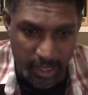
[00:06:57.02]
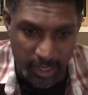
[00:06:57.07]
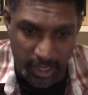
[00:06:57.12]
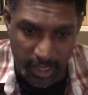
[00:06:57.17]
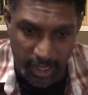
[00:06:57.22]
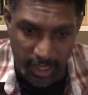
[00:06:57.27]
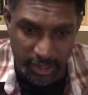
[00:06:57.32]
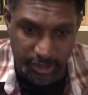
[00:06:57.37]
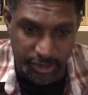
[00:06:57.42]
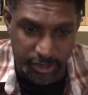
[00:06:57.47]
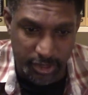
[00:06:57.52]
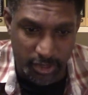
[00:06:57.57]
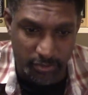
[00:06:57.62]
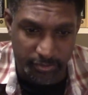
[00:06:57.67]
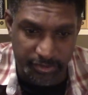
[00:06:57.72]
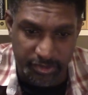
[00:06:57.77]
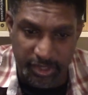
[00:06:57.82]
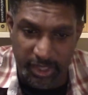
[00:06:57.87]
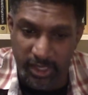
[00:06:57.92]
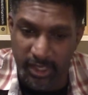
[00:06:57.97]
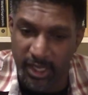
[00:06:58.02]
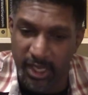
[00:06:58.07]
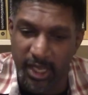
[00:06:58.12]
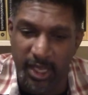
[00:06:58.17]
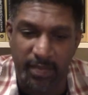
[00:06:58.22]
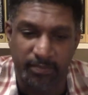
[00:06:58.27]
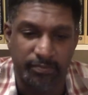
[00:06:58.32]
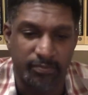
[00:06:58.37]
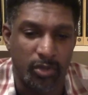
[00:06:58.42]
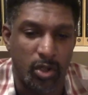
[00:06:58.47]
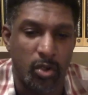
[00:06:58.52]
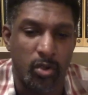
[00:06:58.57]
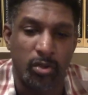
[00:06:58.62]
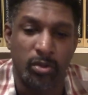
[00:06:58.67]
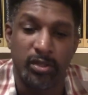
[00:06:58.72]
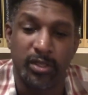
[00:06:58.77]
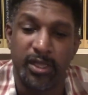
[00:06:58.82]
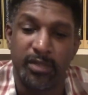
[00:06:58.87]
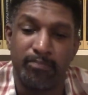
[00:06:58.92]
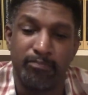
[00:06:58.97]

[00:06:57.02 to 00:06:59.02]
And don't think I'm only